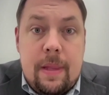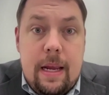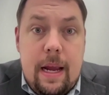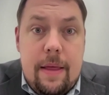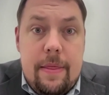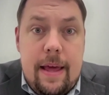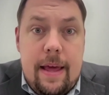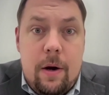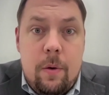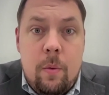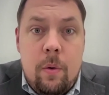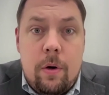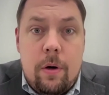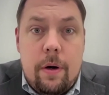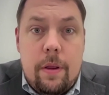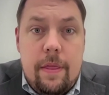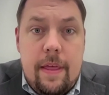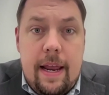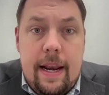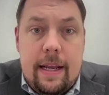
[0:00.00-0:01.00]
And that
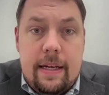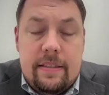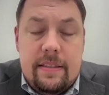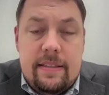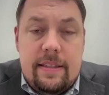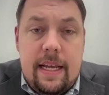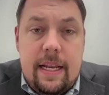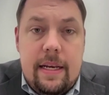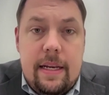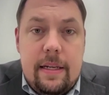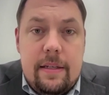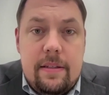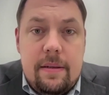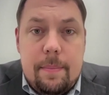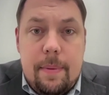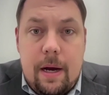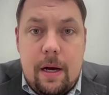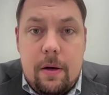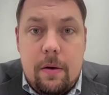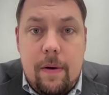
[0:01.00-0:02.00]
order then extended to
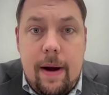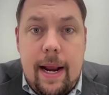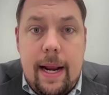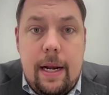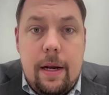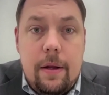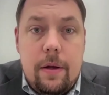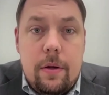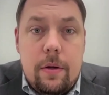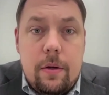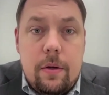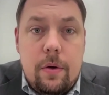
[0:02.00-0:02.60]
Bahrain,